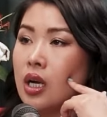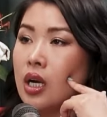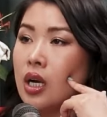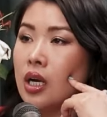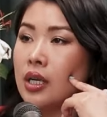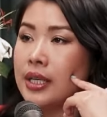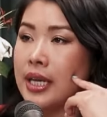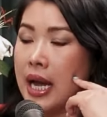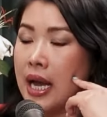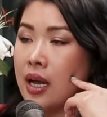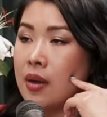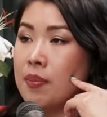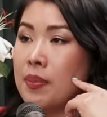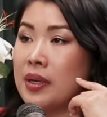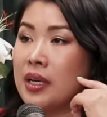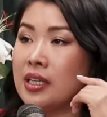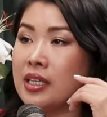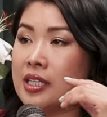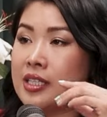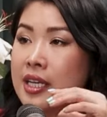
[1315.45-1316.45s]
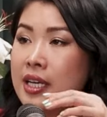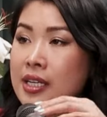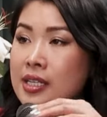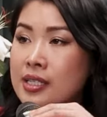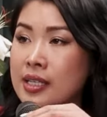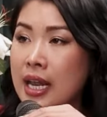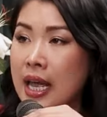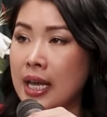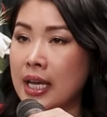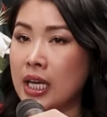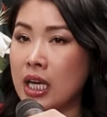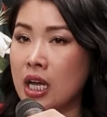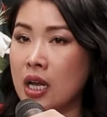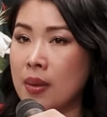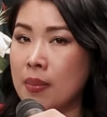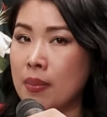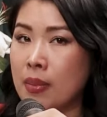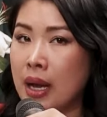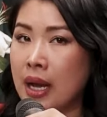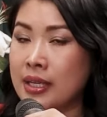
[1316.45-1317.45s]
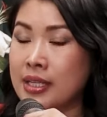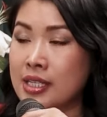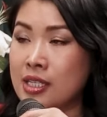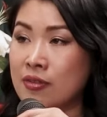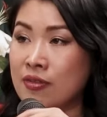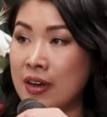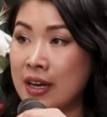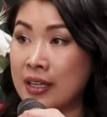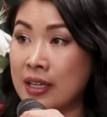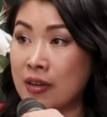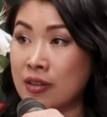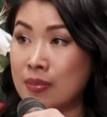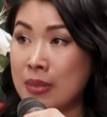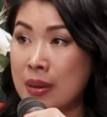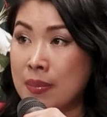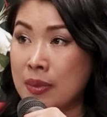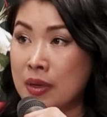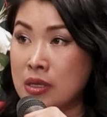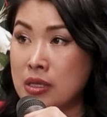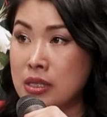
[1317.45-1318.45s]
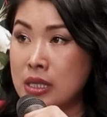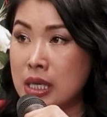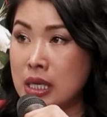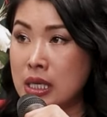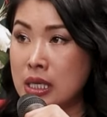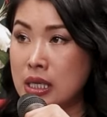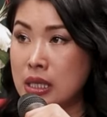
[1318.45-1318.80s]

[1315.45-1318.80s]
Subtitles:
Yeah. But the thing is like, I just found out my birthday